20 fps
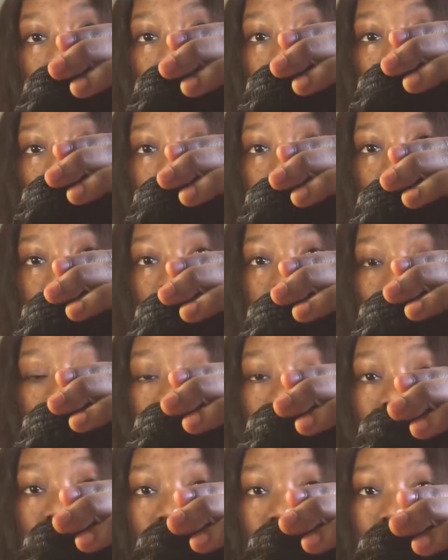I don't know if y'all
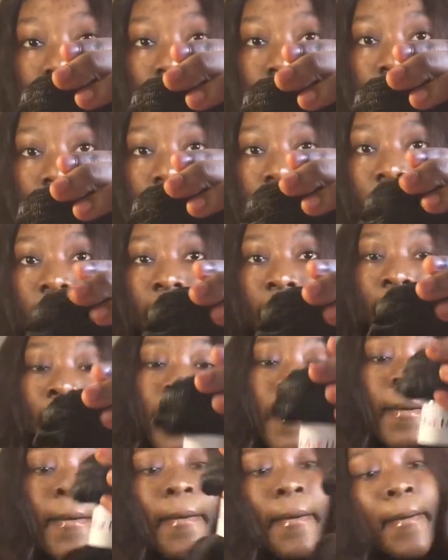can see that.
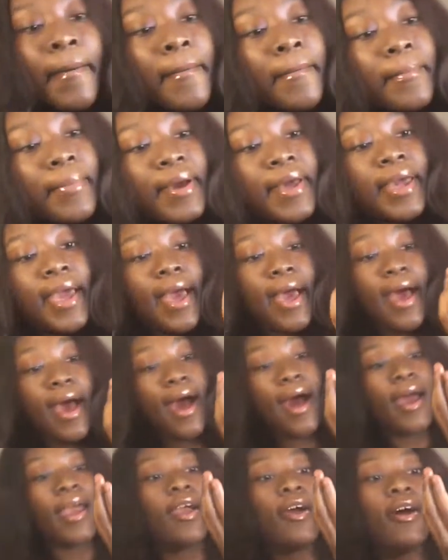But yeah,
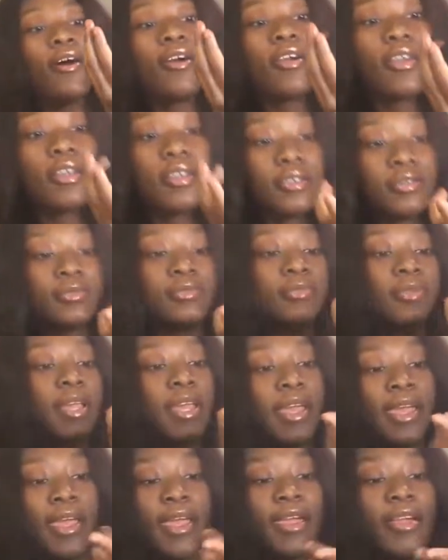high art
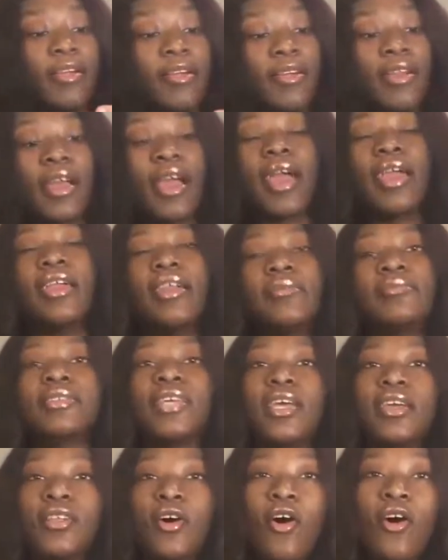hair. I keep
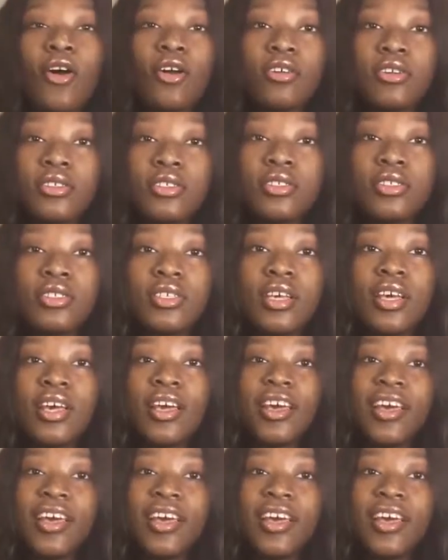saying arts.